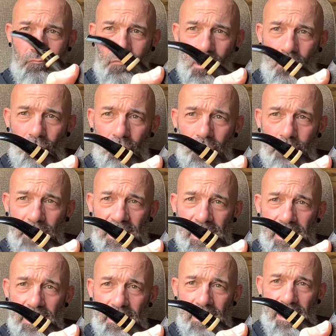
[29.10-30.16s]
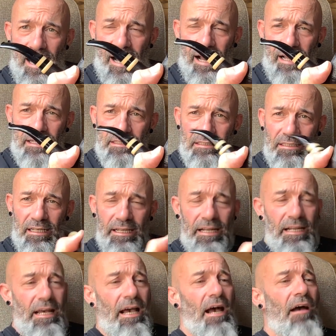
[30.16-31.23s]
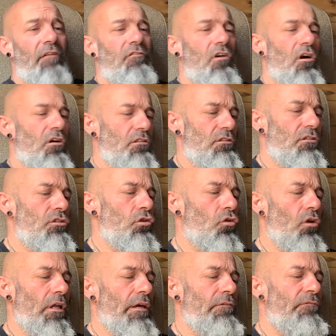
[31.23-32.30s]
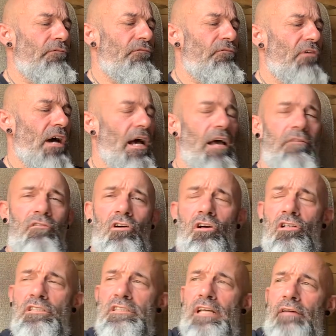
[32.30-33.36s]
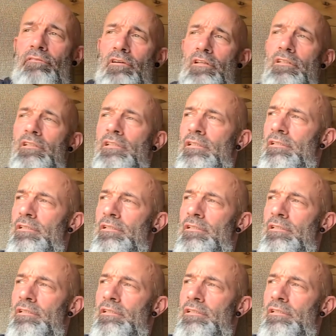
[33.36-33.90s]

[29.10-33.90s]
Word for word: one of mine. And in it, I got Sutliff 507